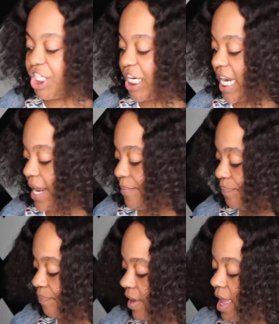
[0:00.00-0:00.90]
HD.
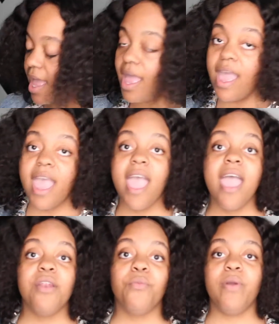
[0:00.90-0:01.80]

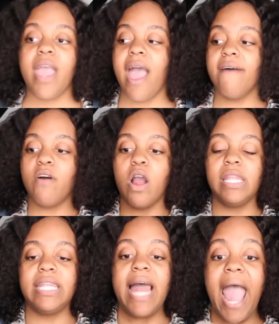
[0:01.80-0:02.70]
And we have
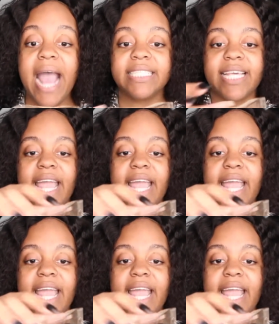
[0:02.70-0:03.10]
our last